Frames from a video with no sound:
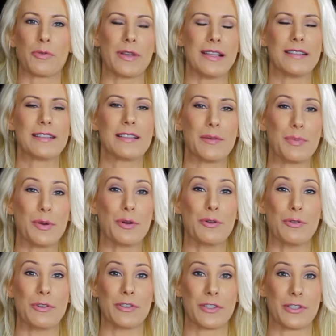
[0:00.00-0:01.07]
through a simple
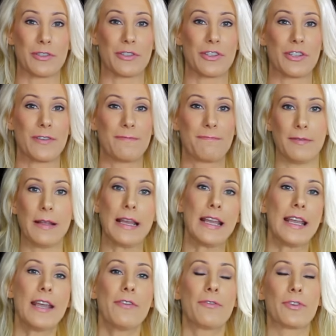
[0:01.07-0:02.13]
Google search.
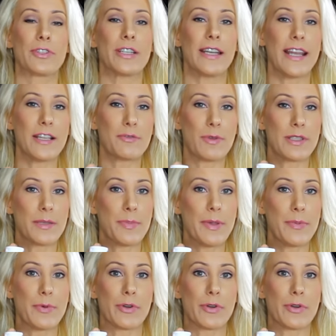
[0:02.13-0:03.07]
For today's recipe,